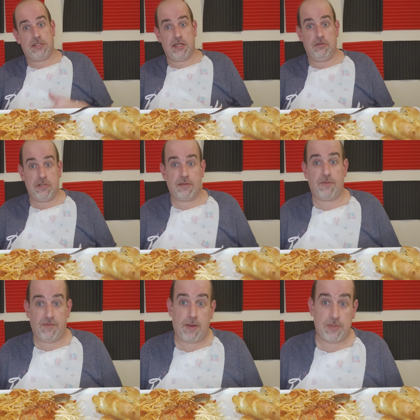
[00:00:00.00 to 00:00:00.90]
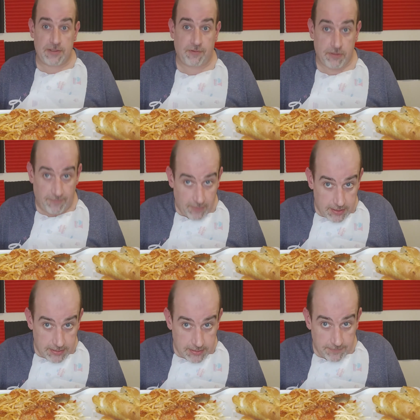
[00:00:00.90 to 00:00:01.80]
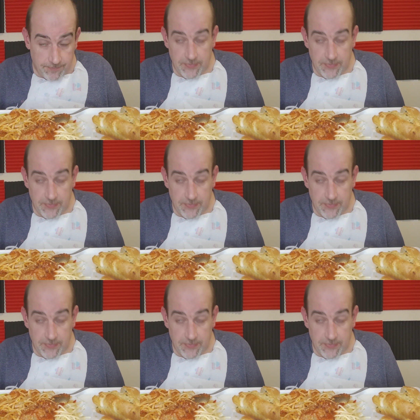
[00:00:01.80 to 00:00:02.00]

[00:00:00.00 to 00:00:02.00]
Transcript: series of the Fabulous Friday Feast.